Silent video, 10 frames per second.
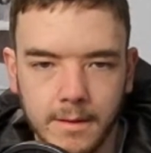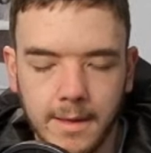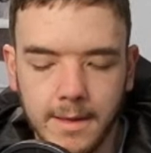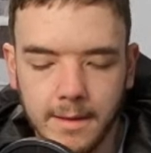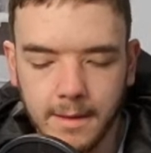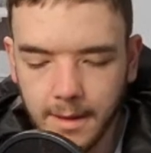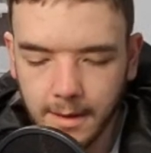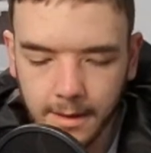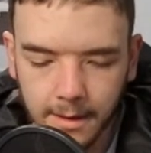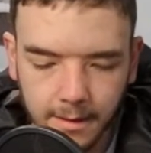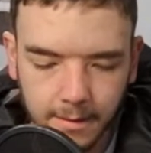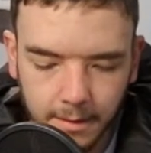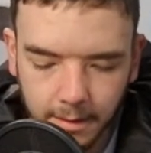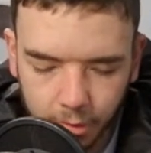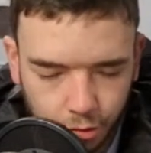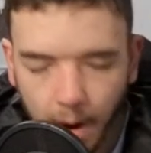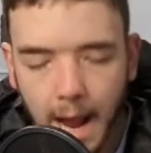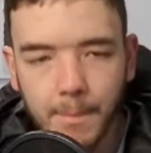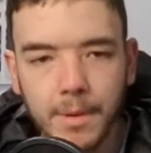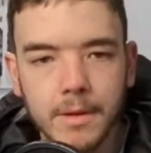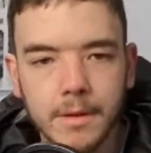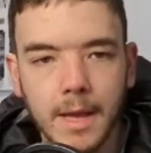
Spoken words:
Yeah? Crap.